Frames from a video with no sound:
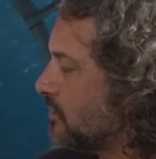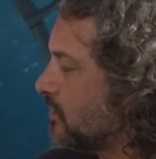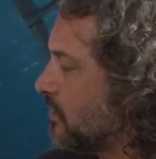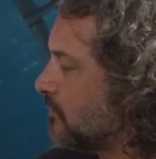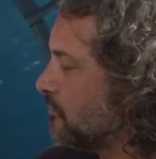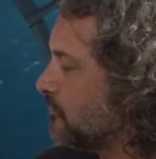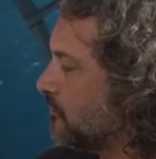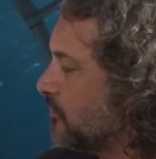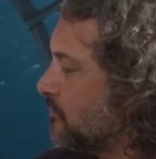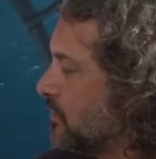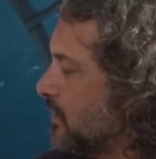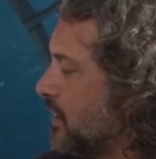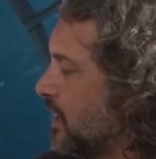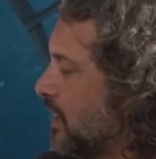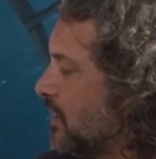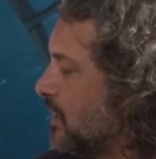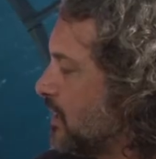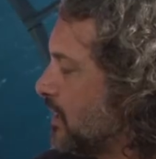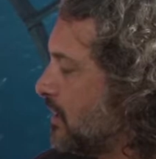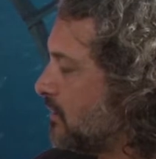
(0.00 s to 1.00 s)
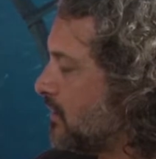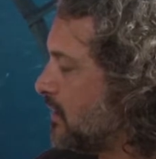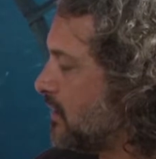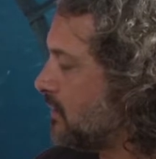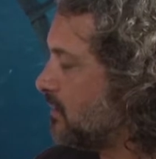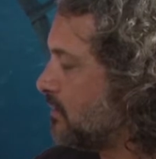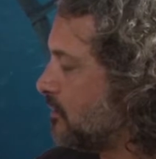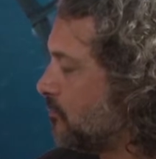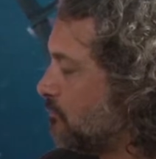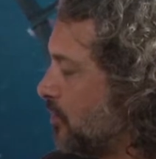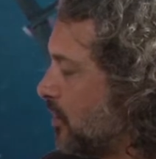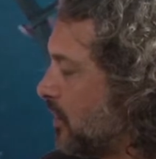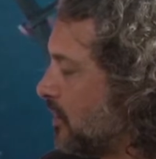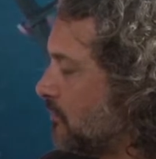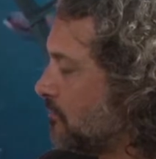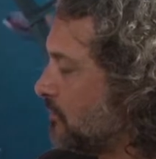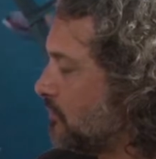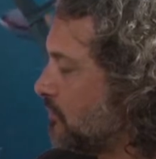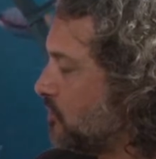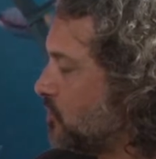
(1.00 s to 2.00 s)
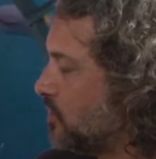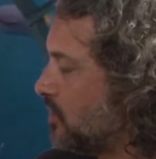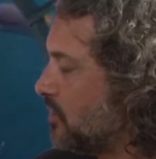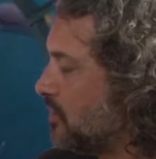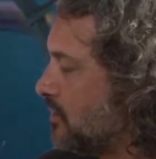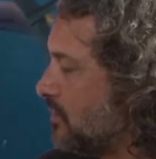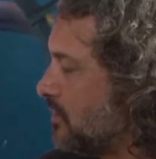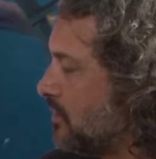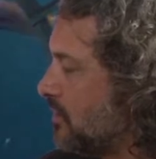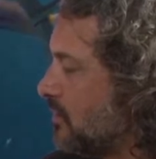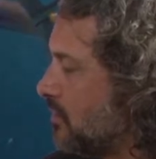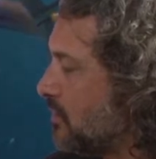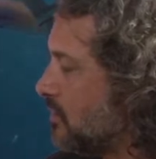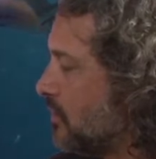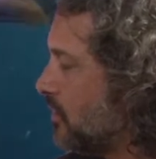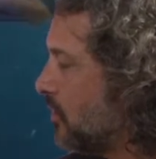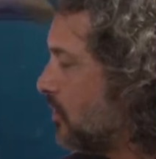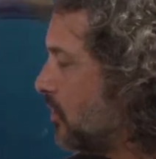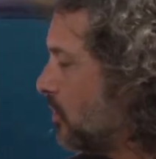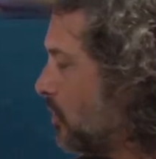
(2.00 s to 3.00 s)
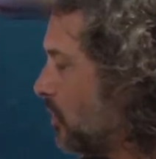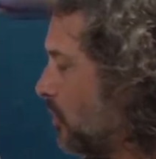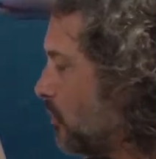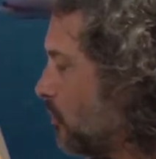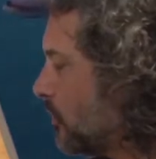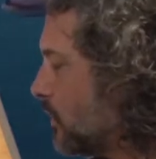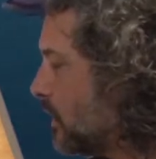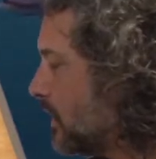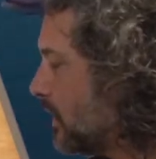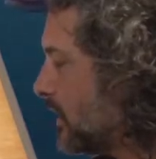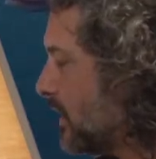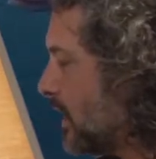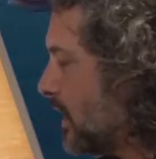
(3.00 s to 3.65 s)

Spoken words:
coming from the eye guideline to the bottom of the chin here, we're going to